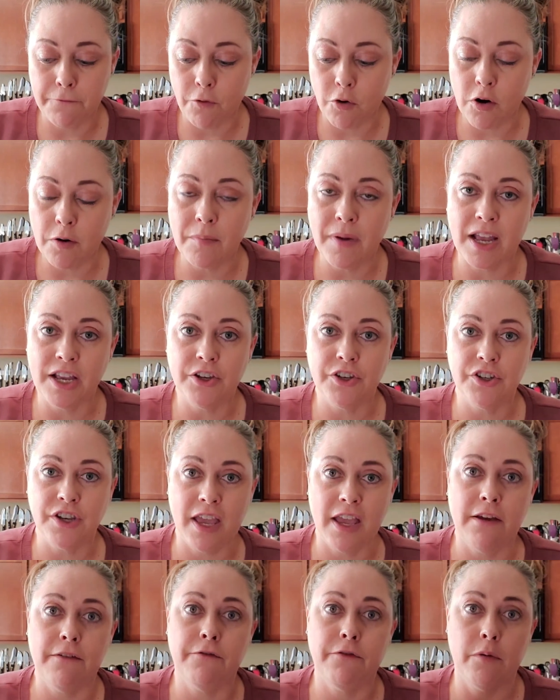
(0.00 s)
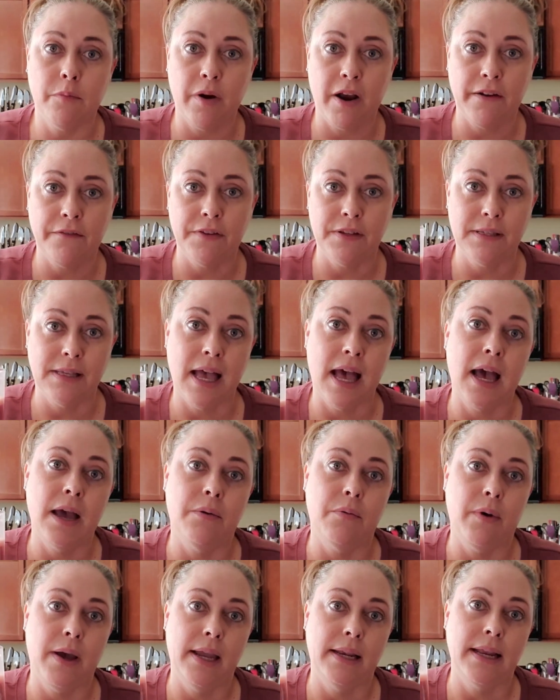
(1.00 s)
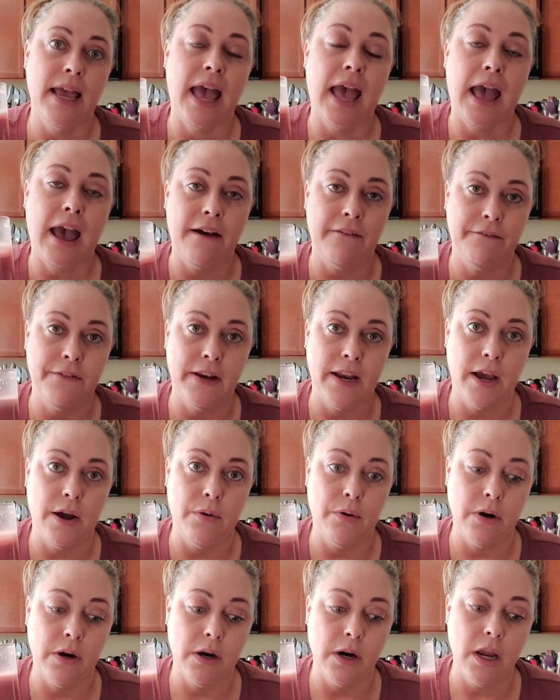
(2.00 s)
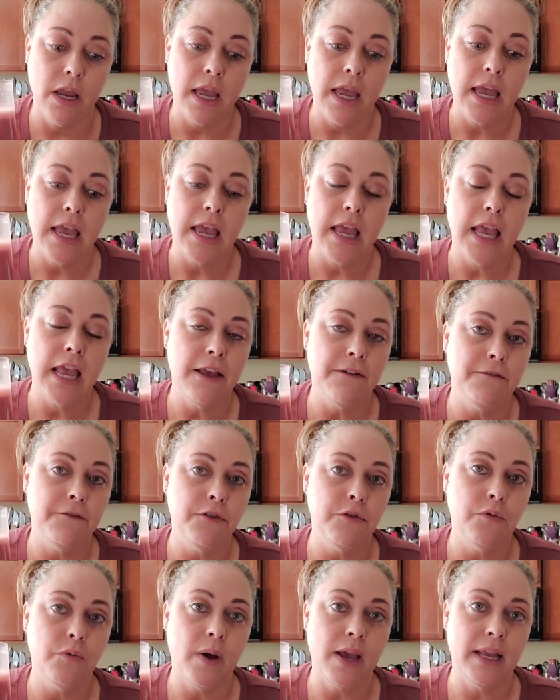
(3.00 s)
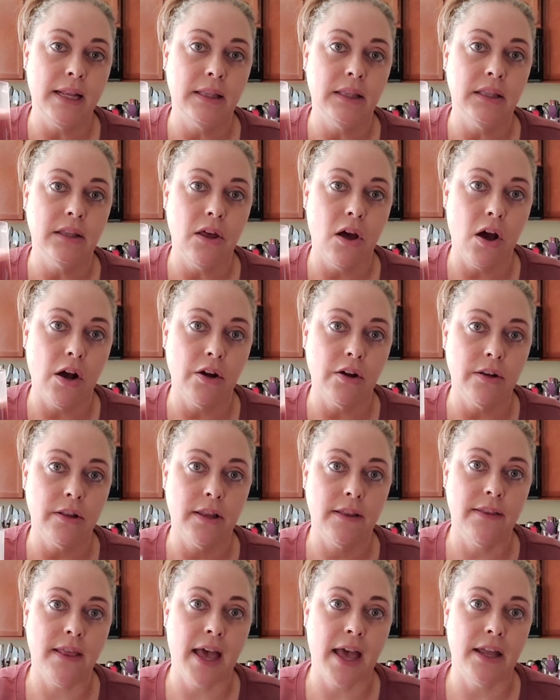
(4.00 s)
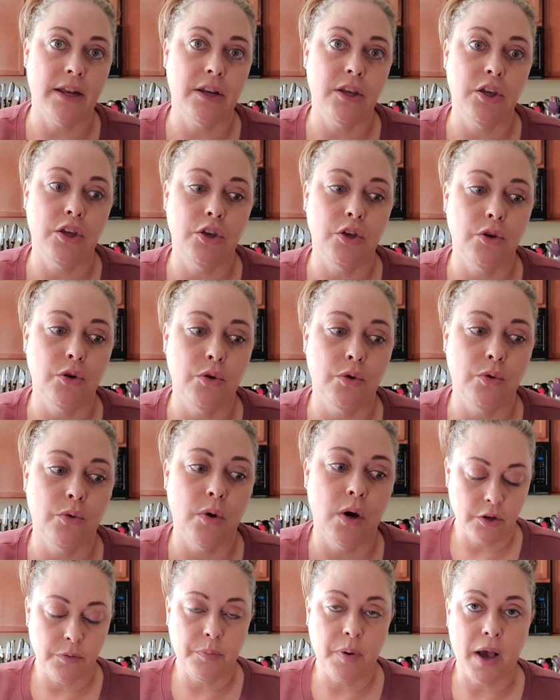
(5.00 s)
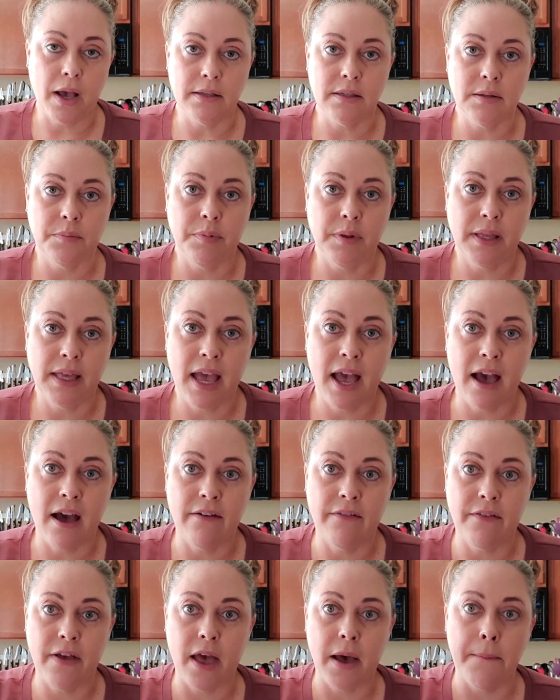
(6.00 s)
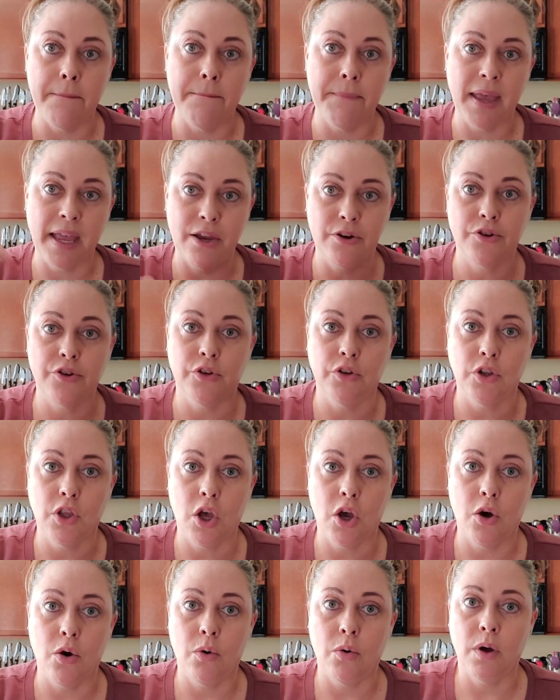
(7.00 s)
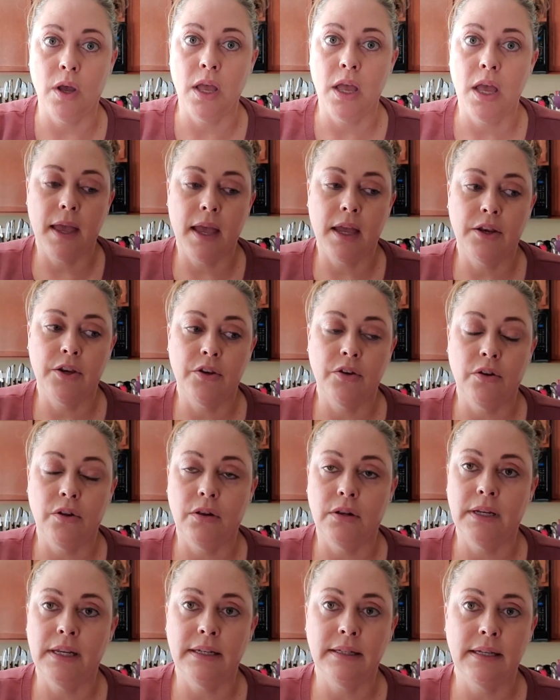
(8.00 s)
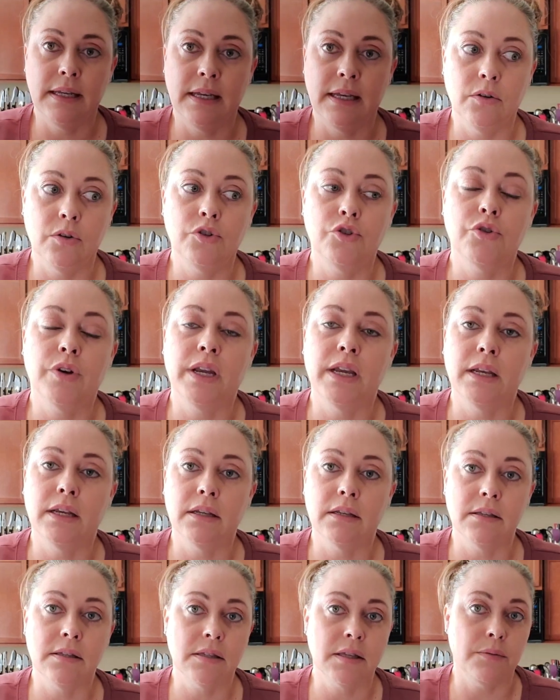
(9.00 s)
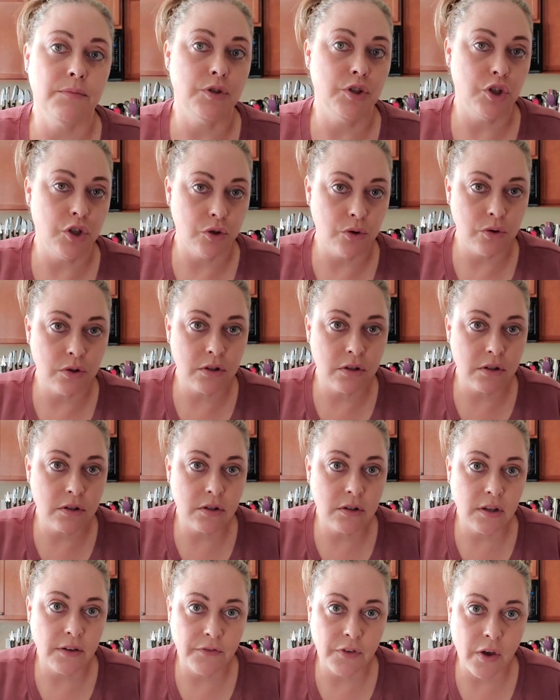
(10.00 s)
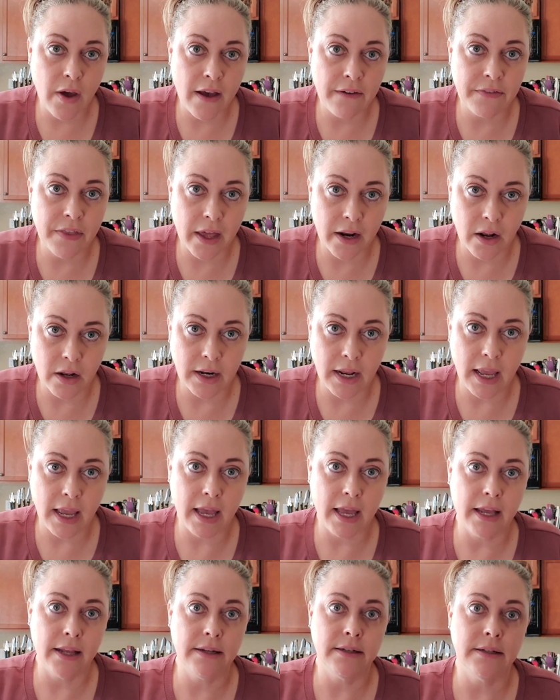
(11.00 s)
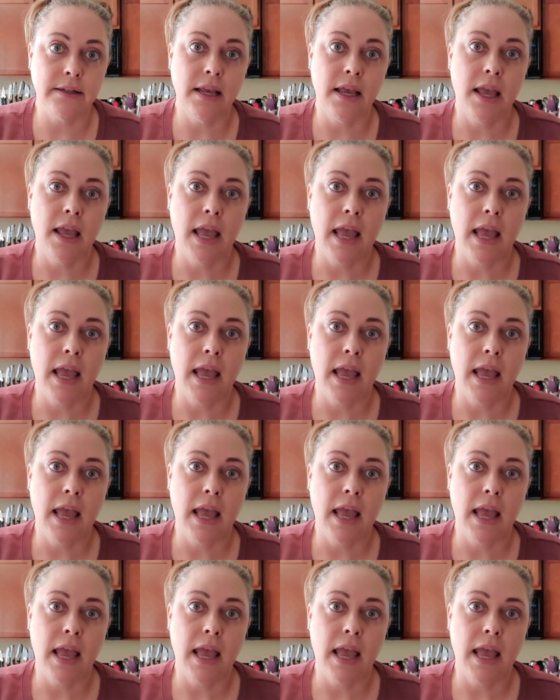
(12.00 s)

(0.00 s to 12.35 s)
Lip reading: For my shake for breakfast, I wait a half an hour. If you wait longer than that, you could possibly have a major low and you'll need to drink some juice if you have that on hand